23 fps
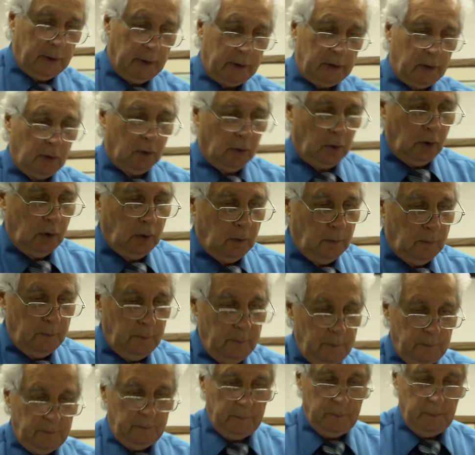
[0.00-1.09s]
let go.
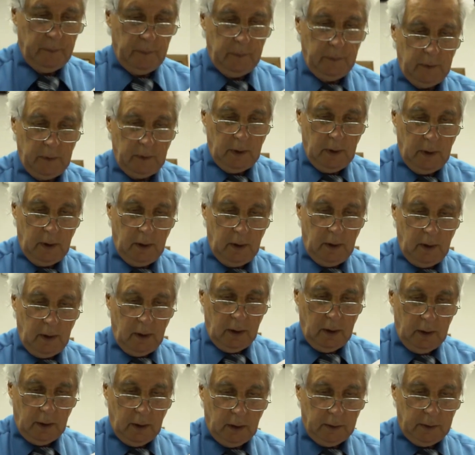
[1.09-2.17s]

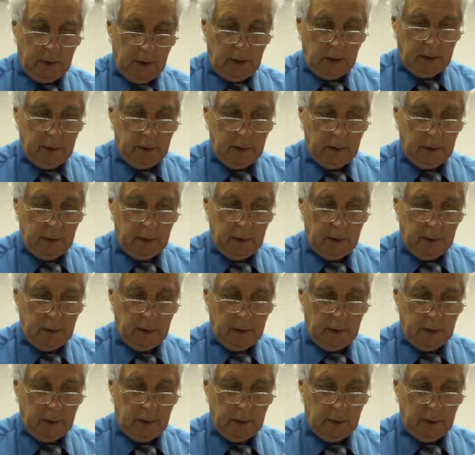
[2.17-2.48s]
And I'll take